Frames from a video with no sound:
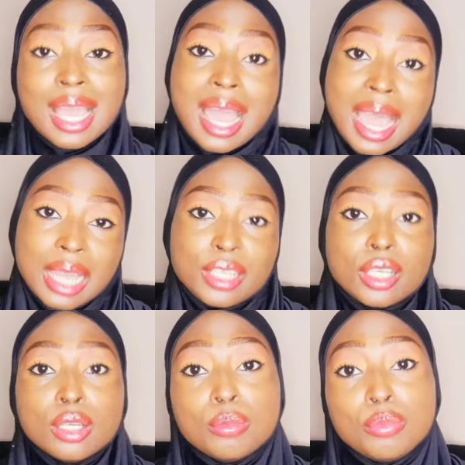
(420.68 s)
add
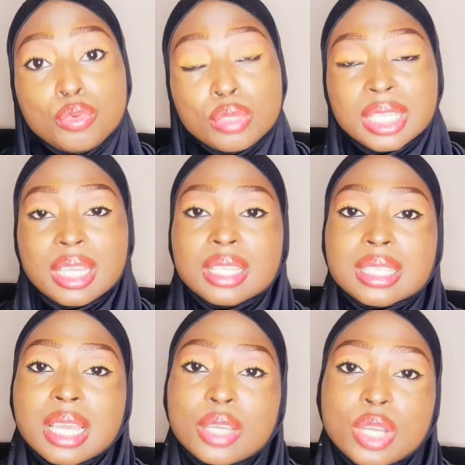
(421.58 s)

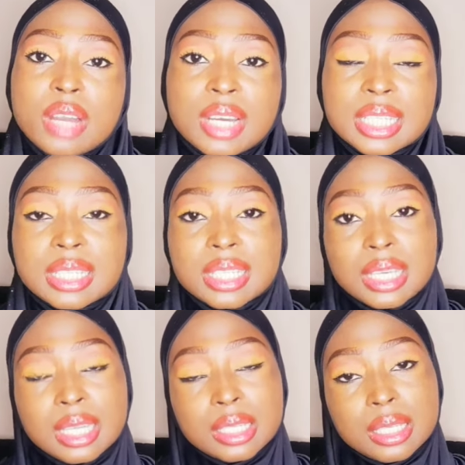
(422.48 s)
booziness, and you have Artisan
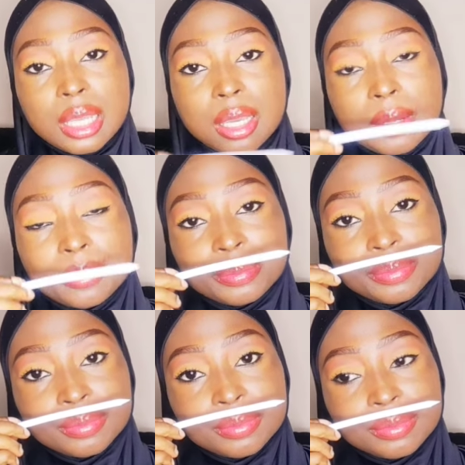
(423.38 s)
Ethnique.
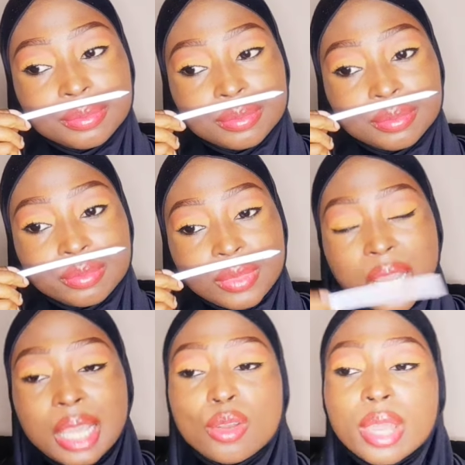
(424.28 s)

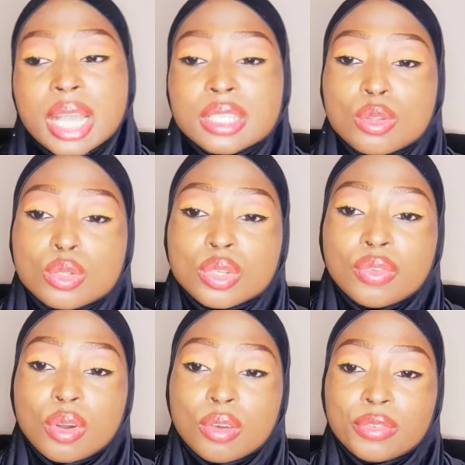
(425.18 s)
I know it has notes
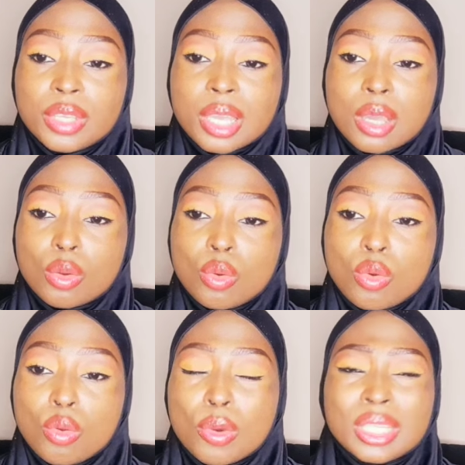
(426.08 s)
of coffee and
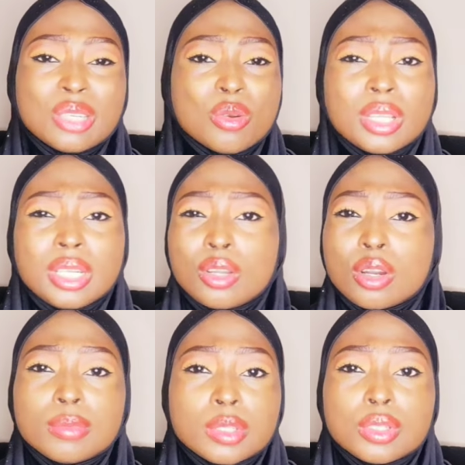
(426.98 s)
cocoa, but they don't really
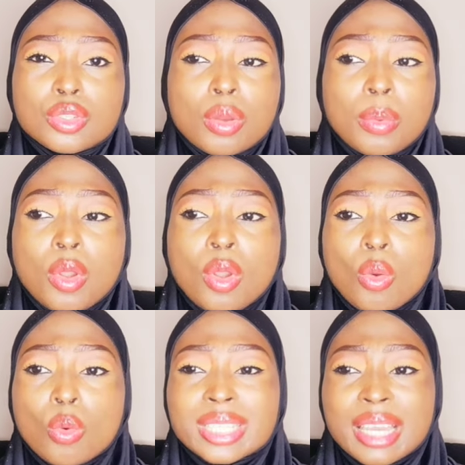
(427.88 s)
come to the top.
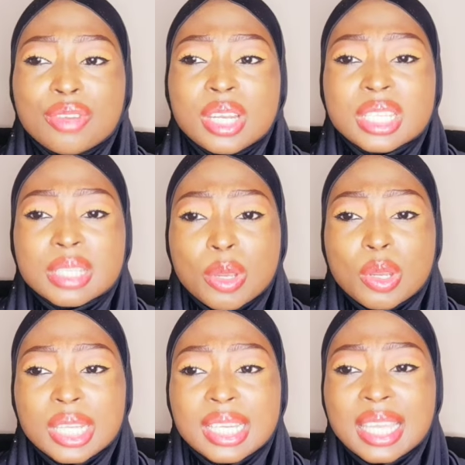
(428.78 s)
What I really
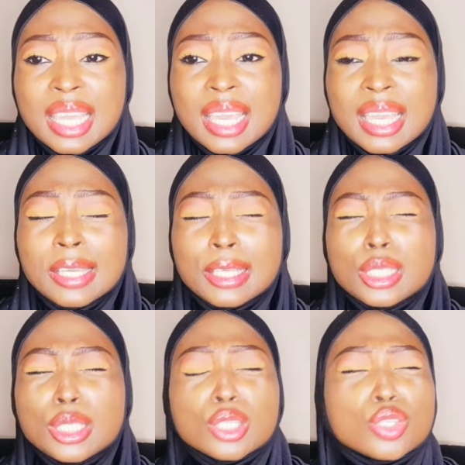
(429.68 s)
smell in here
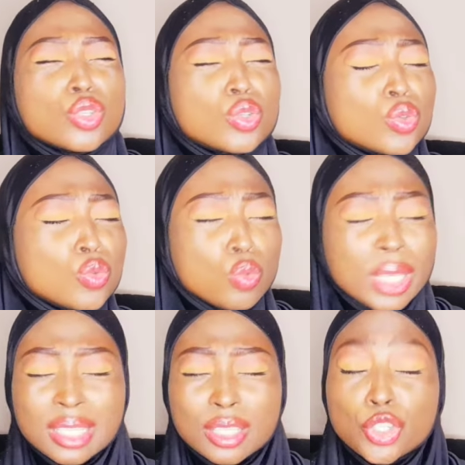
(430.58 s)
is a
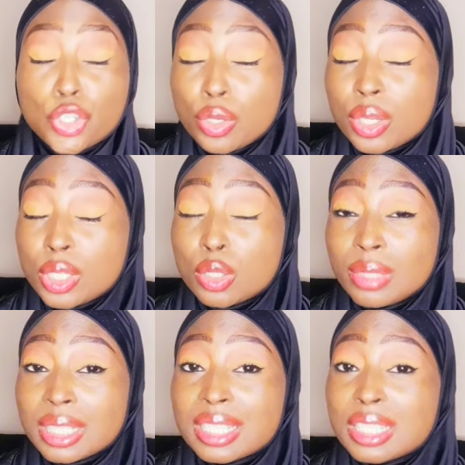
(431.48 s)
sweet, sugary
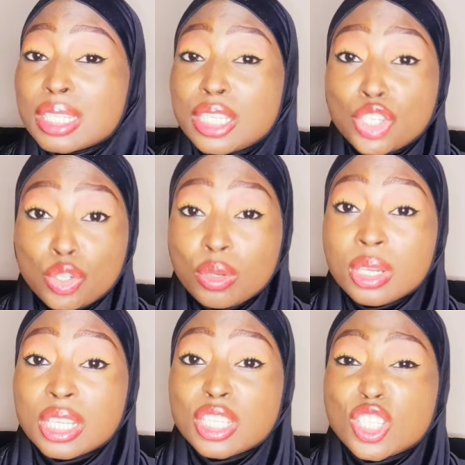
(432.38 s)
sweet. It's a
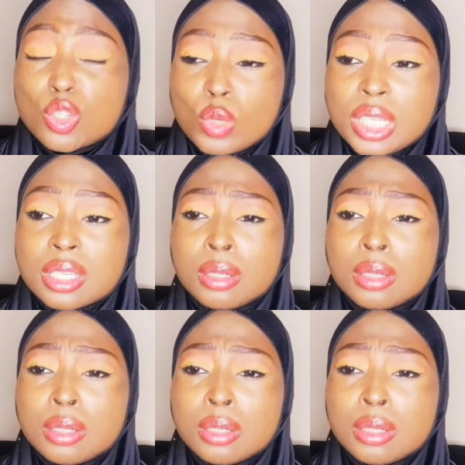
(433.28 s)
sugary, sweet,